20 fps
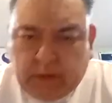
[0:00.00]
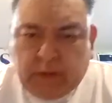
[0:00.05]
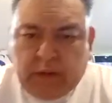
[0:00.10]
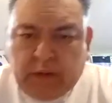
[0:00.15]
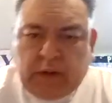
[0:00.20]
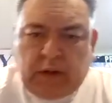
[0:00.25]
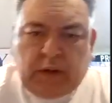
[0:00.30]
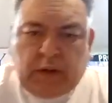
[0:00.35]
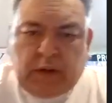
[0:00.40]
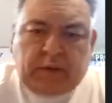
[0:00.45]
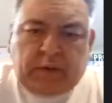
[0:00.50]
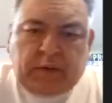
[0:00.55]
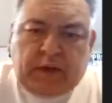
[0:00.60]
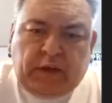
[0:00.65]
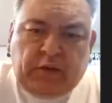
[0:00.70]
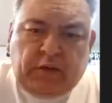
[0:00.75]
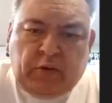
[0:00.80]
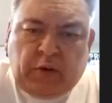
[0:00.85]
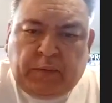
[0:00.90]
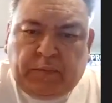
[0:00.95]
Um, can
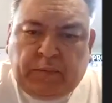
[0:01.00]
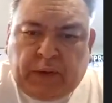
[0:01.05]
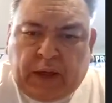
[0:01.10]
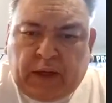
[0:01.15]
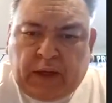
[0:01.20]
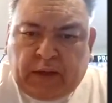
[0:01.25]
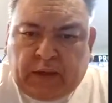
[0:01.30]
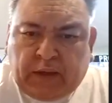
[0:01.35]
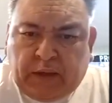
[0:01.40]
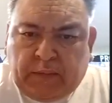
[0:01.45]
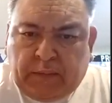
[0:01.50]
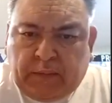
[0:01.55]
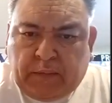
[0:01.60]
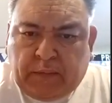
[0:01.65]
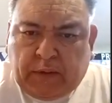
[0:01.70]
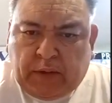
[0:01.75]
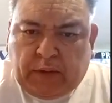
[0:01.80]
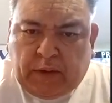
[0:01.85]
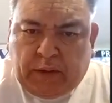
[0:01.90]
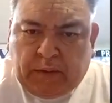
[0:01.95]
you unblock him,
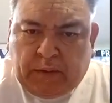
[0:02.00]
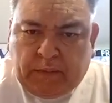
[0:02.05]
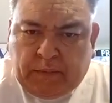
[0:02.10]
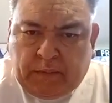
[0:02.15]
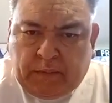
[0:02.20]
um,